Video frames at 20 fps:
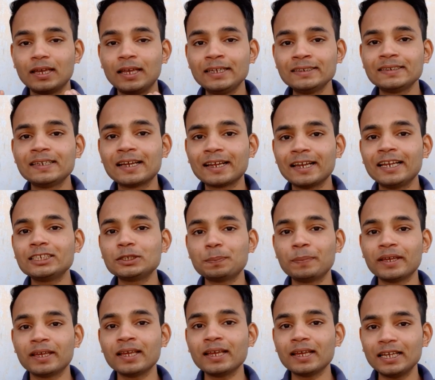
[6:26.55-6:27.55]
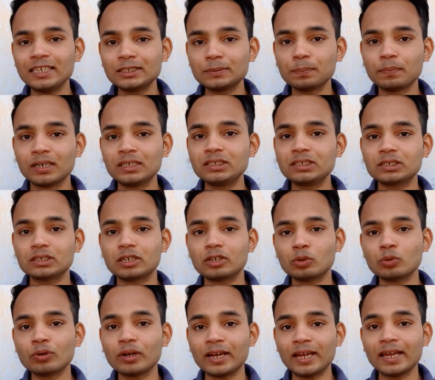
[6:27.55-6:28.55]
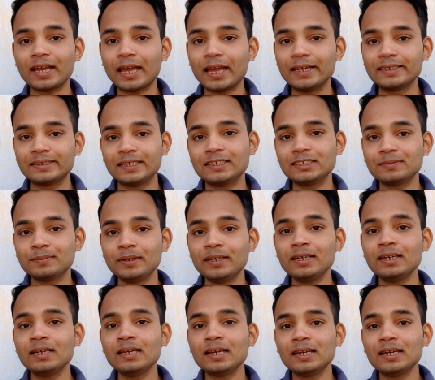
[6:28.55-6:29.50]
is English speaking is must to take SSB.